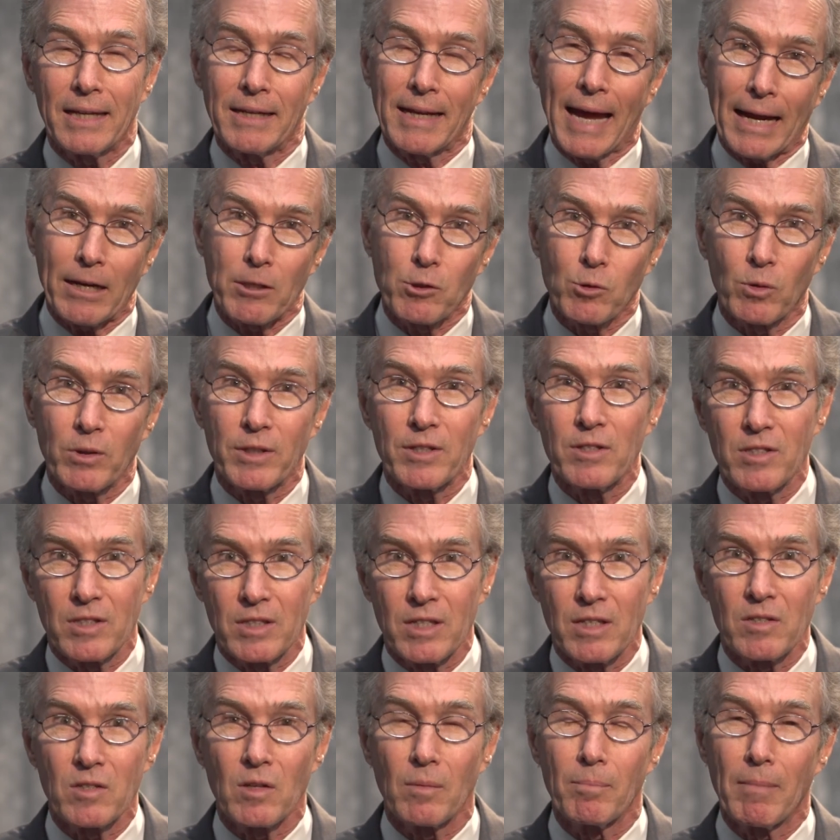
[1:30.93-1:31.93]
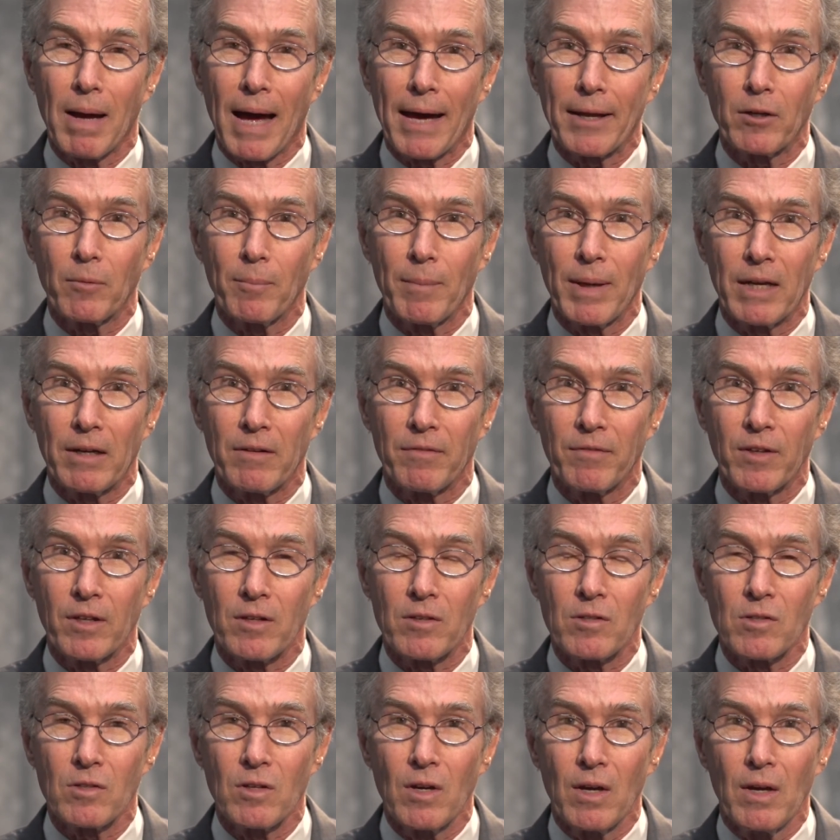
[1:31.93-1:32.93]
and actually see some minor
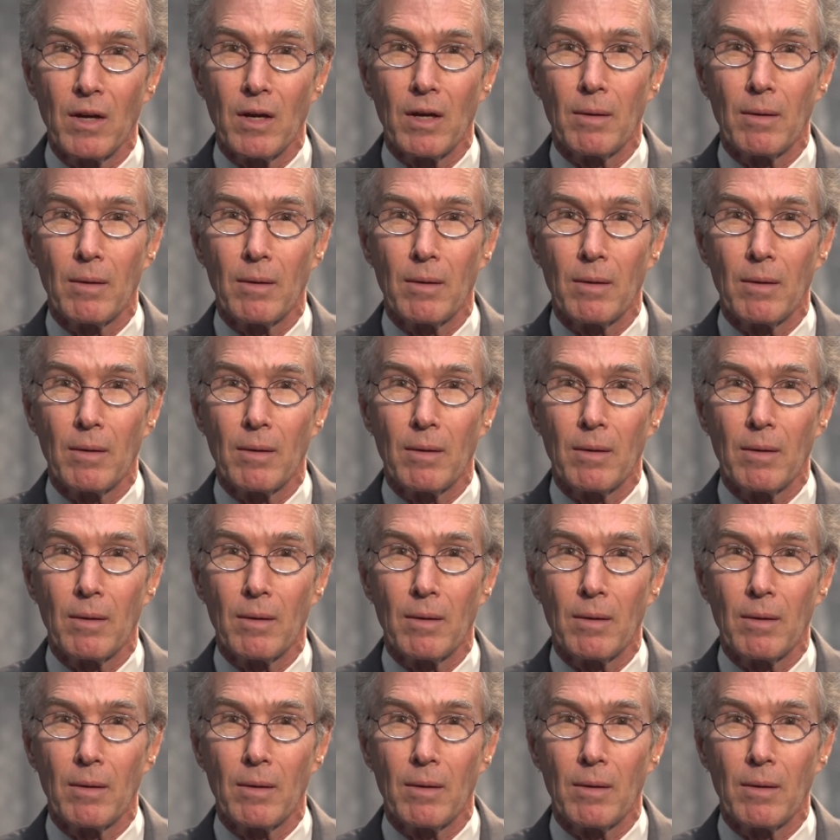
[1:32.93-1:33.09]
benefits.